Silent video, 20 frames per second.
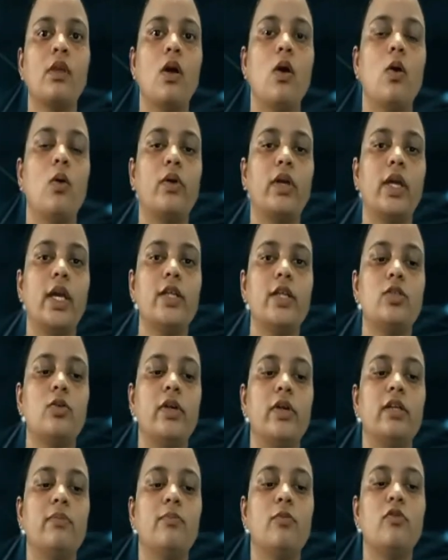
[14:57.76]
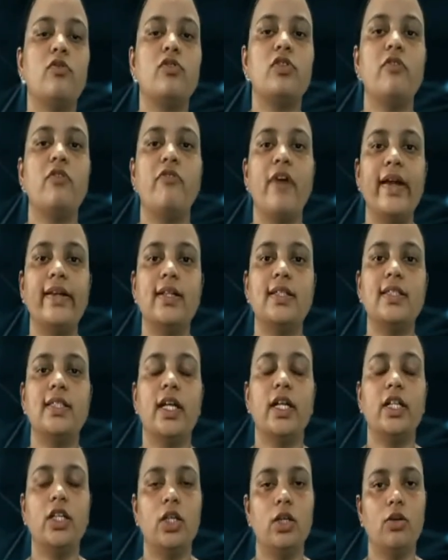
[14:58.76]
okay, so it moves the final
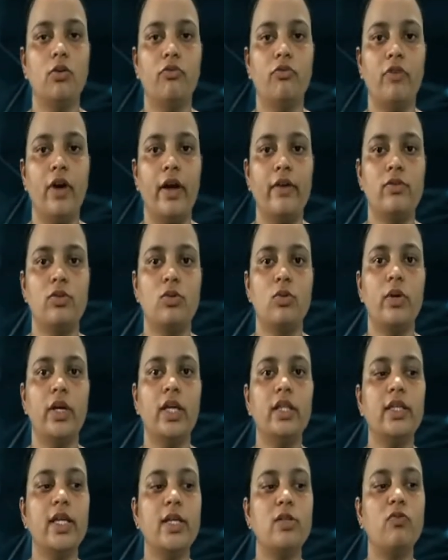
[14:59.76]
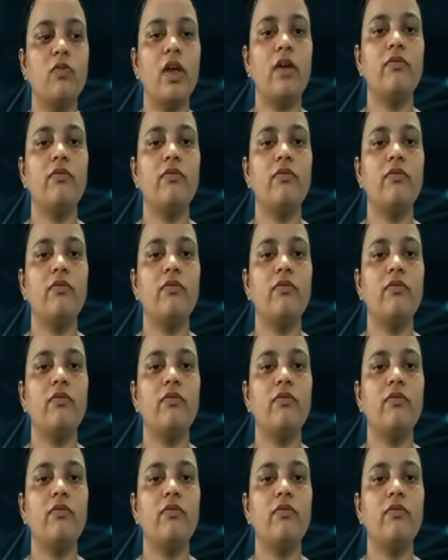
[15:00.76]
state Q5. So in this way